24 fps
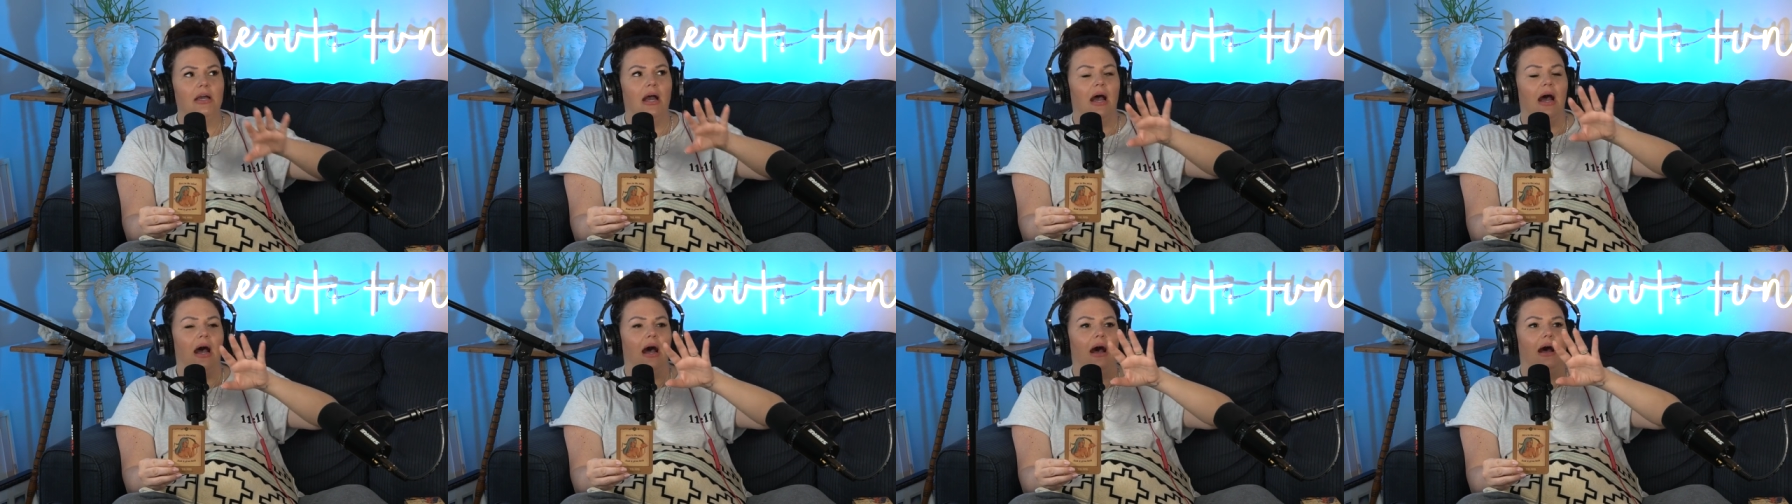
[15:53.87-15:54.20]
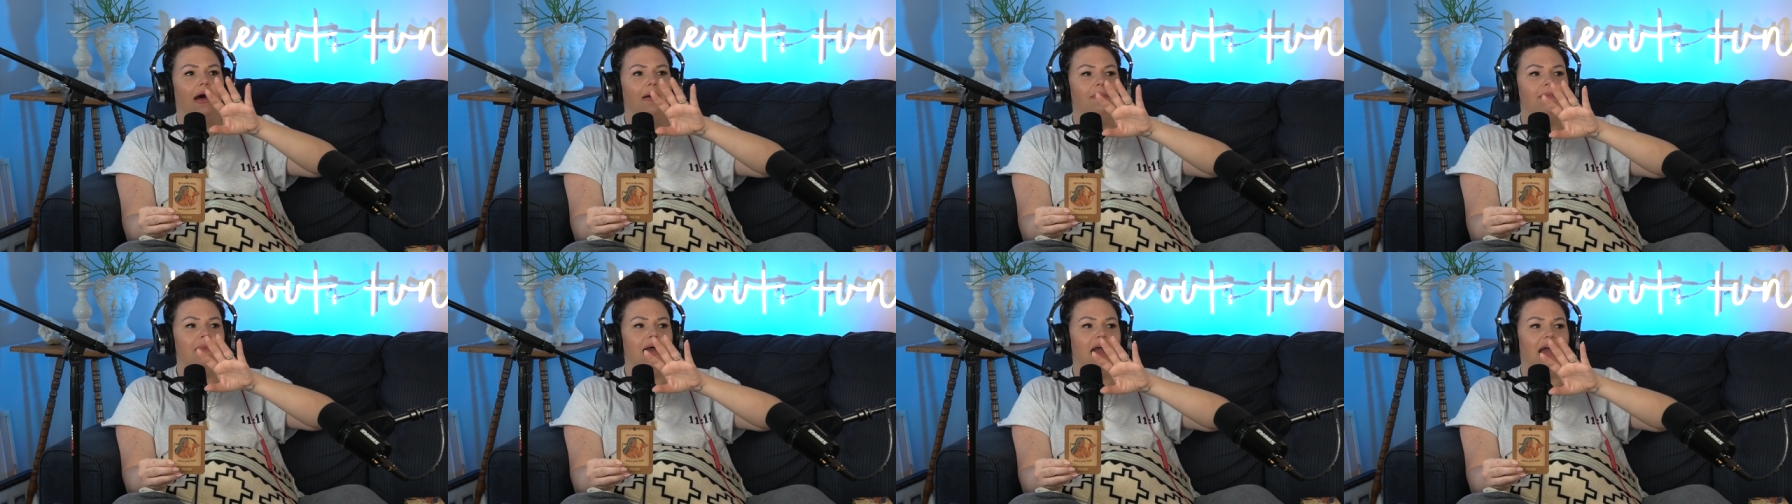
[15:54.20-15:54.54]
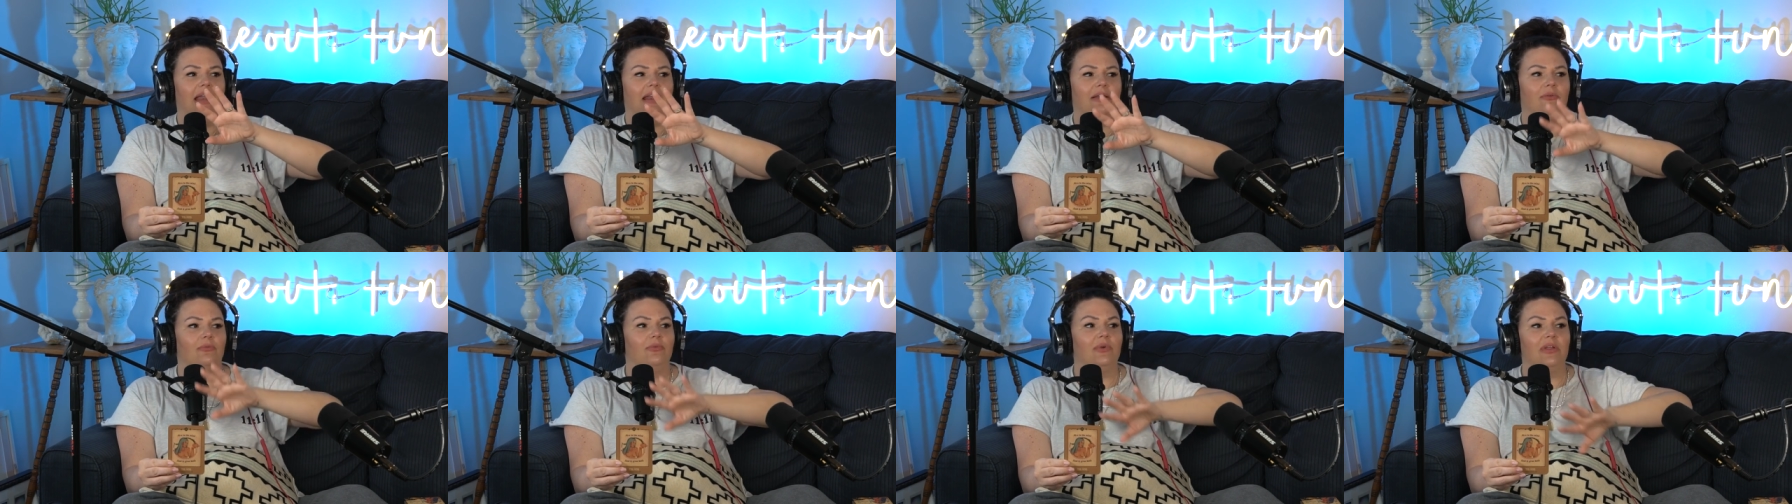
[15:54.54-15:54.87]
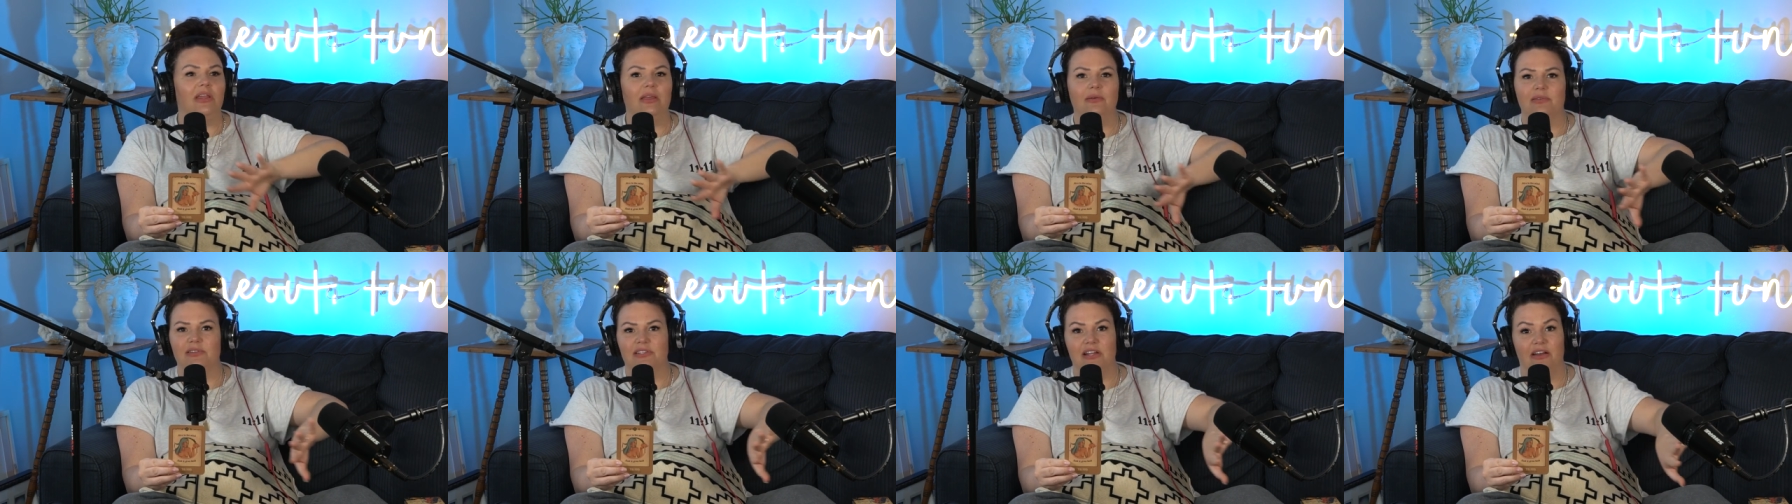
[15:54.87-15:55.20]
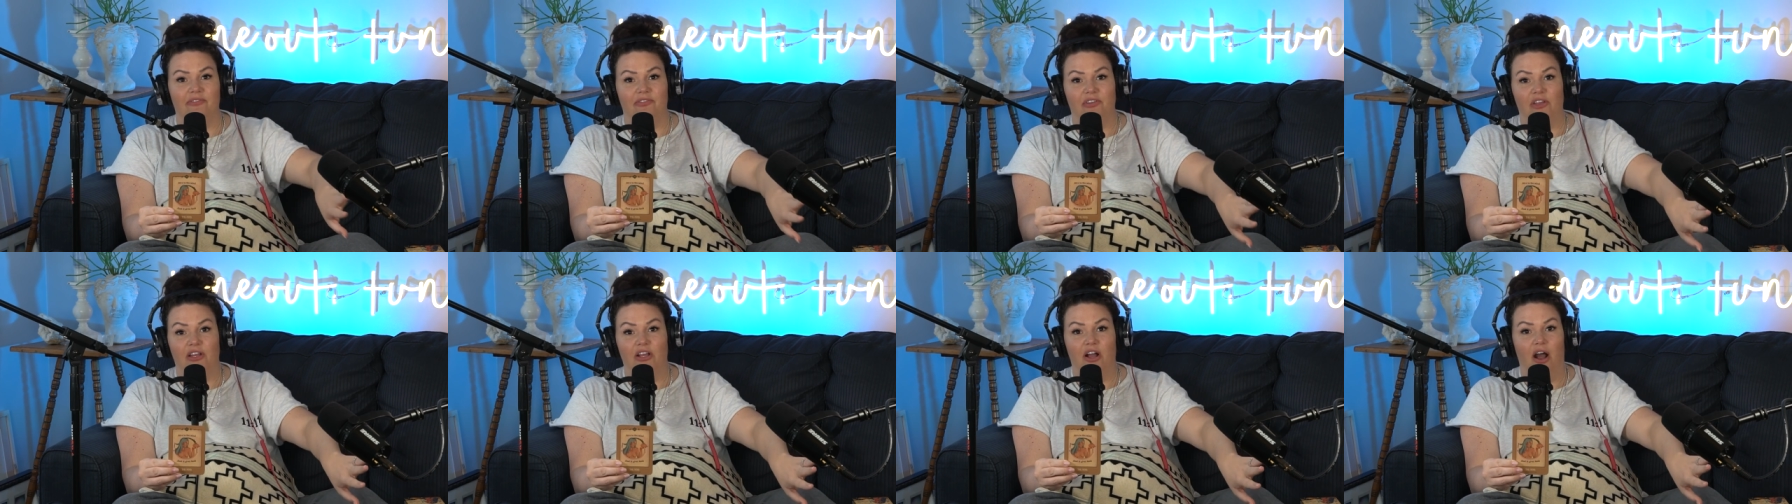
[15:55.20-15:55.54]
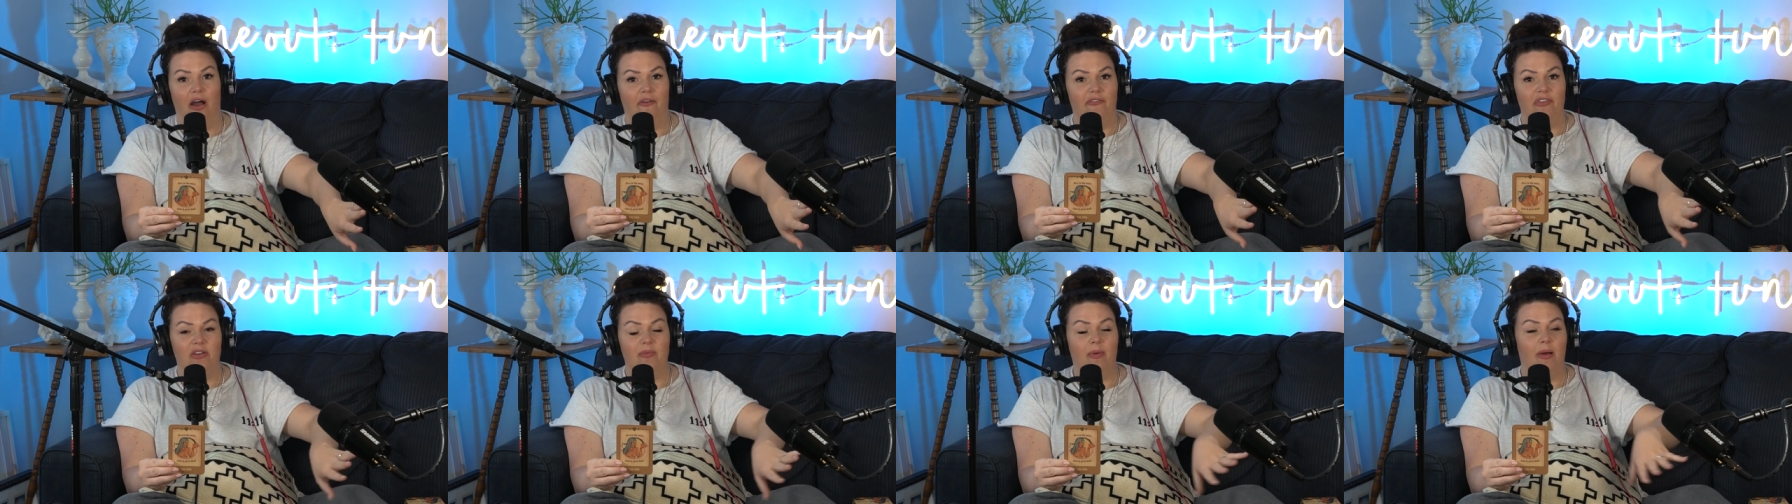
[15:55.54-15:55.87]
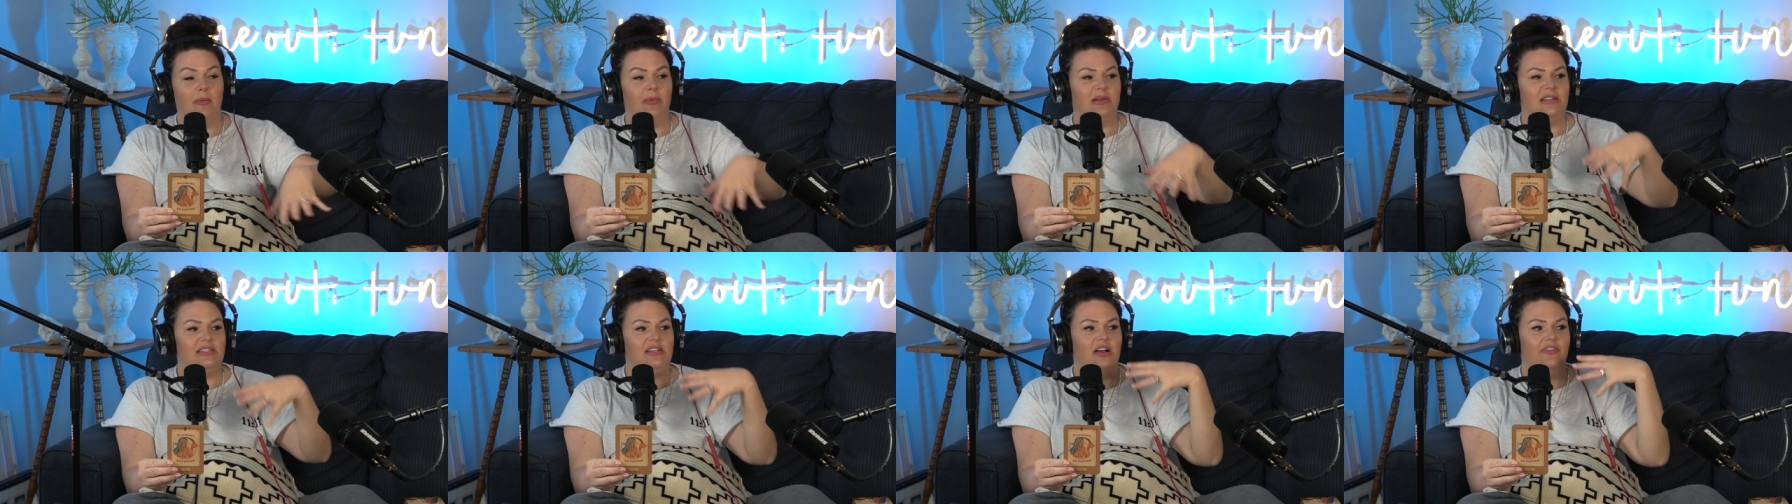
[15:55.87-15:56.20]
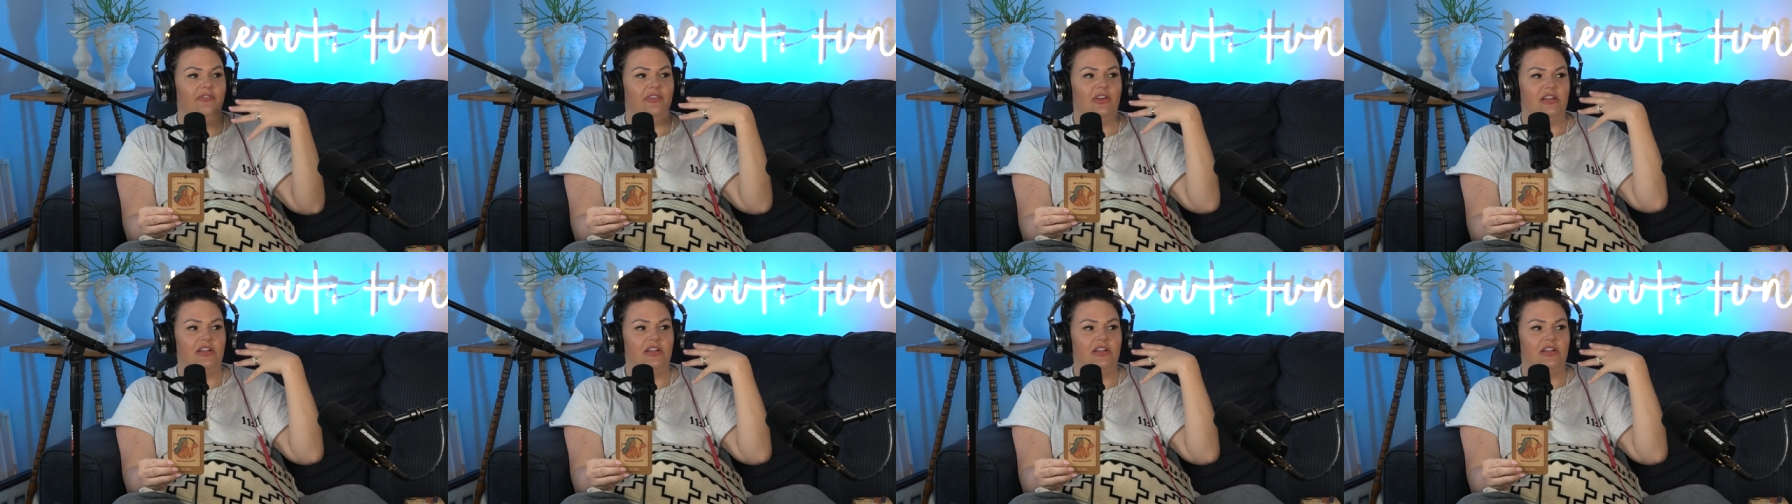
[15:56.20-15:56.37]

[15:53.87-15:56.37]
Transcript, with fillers: Um, and I really was not feeling confident about myself.